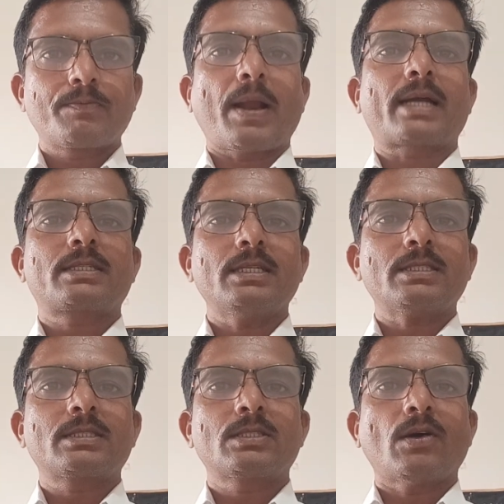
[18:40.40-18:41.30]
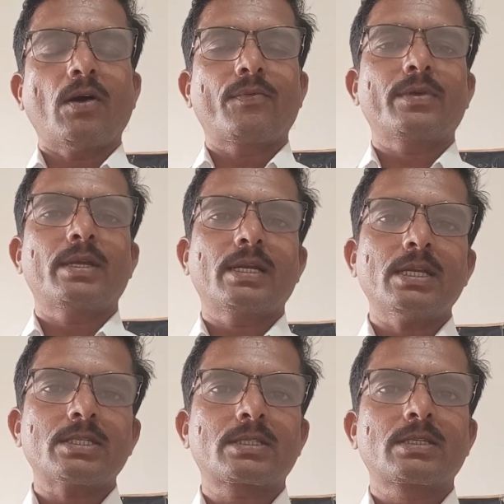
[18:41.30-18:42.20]
practice of
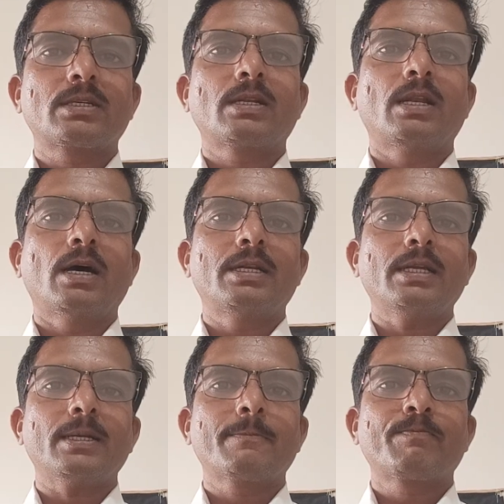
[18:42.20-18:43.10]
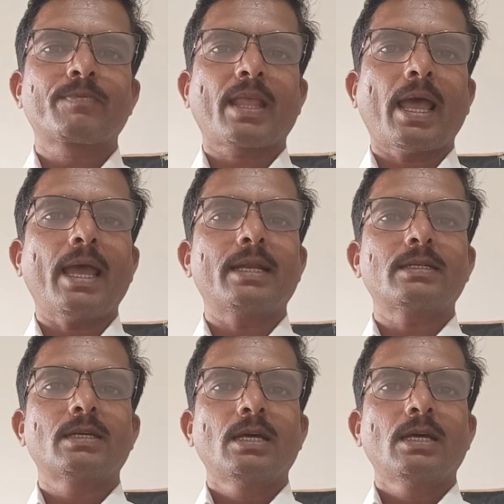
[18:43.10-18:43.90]
English learning and